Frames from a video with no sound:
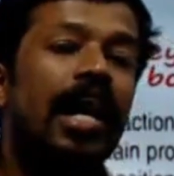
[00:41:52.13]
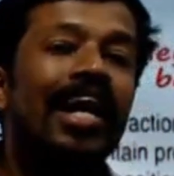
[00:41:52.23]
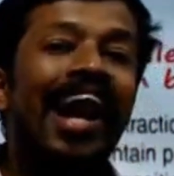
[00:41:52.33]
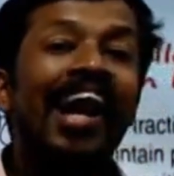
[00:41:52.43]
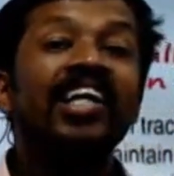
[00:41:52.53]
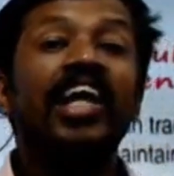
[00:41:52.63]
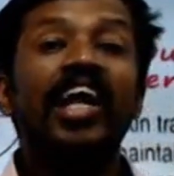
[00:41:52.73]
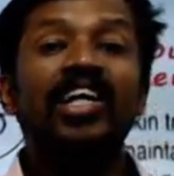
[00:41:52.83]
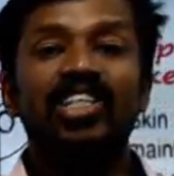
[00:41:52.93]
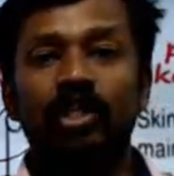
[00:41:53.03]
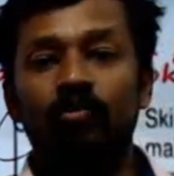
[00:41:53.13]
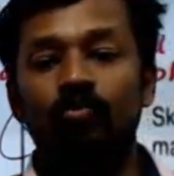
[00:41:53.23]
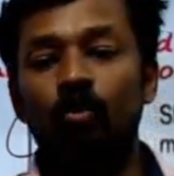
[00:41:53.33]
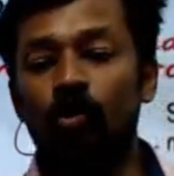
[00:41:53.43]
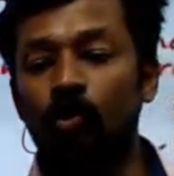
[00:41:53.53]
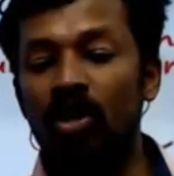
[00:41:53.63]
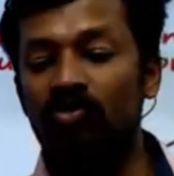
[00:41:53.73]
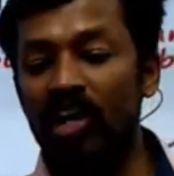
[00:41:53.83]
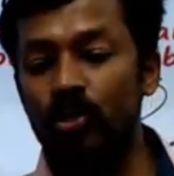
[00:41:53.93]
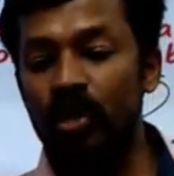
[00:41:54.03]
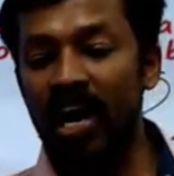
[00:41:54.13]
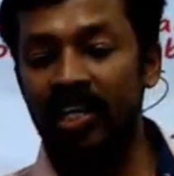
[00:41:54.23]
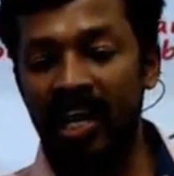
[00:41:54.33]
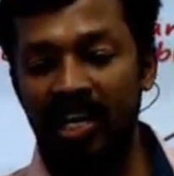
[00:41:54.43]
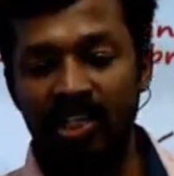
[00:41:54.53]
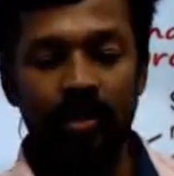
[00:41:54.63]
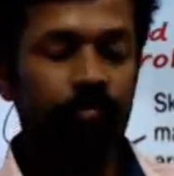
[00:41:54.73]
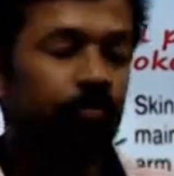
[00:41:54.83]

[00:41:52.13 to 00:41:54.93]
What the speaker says: 9 kg. 4.5 to 9 kg.